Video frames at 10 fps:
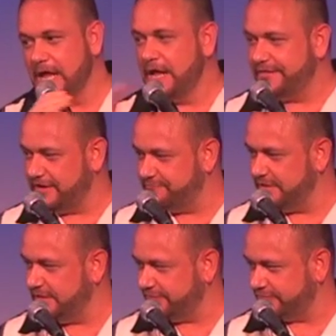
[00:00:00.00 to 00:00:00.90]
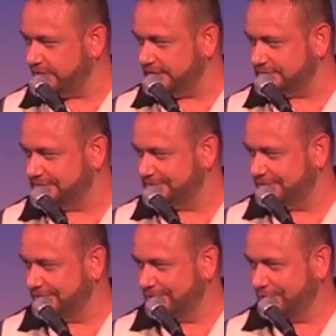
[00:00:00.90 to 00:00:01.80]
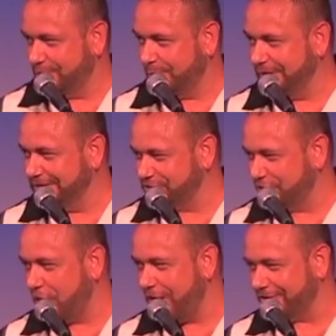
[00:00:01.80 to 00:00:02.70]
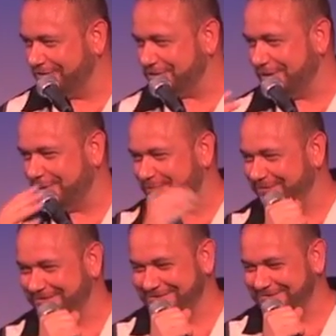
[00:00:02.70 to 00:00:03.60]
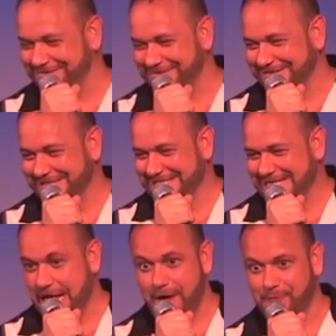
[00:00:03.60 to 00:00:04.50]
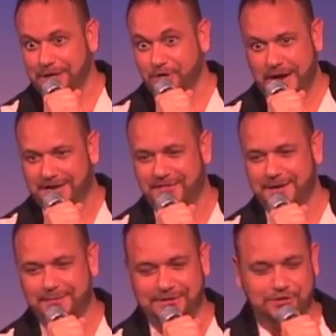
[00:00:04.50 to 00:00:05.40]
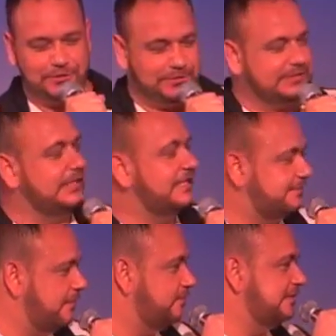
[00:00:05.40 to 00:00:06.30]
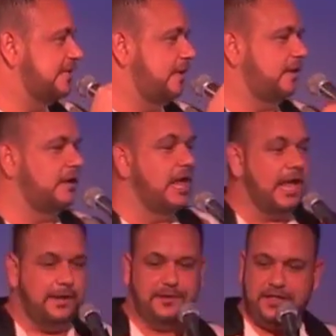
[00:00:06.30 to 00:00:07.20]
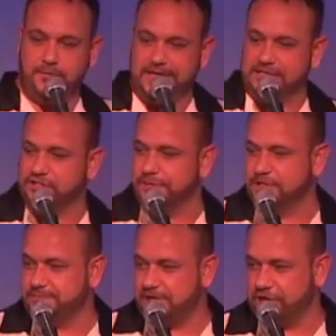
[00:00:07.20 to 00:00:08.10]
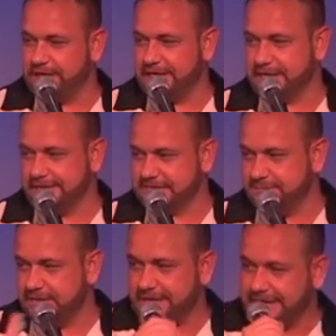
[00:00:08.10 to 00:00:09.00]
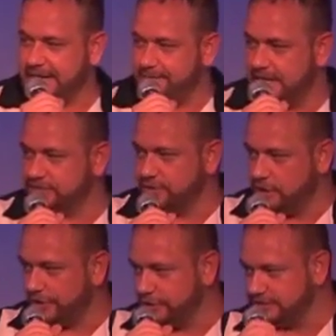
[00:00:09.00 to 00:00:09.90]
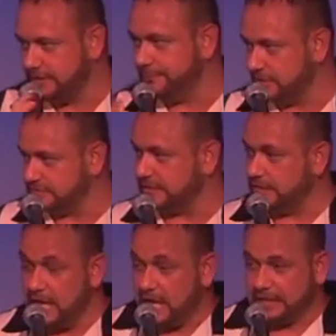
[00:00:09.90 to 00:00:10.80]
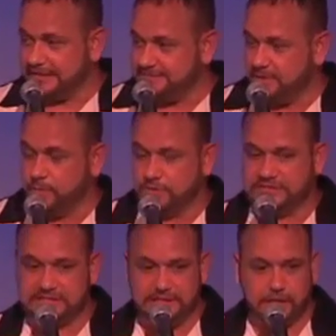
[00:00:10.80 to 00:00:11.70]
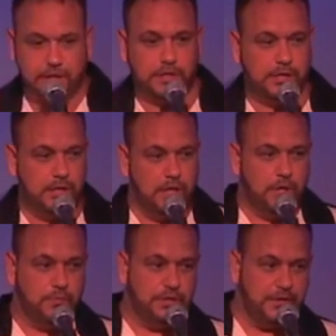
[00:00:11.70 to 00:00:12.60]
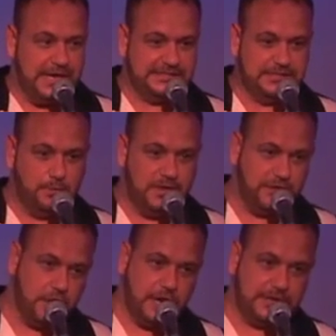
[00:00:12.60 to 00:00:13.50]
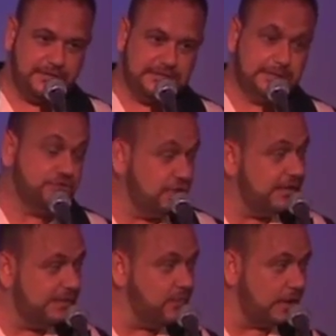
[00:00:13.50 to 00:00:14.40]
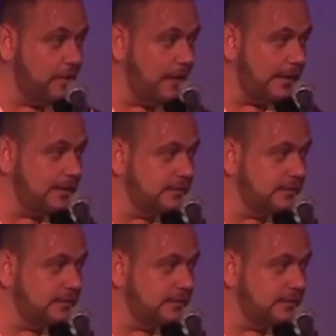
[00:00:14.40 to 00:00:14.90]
They've been there for us when we need to caulk our tub and we don't know anything about tools. A lesbian was there. And by the way, it's so much better to get a lesbian than a gay man to caulk your tub because a lesbian won't snicker when you ask them while they're caulking their tub, do you need any more caulk?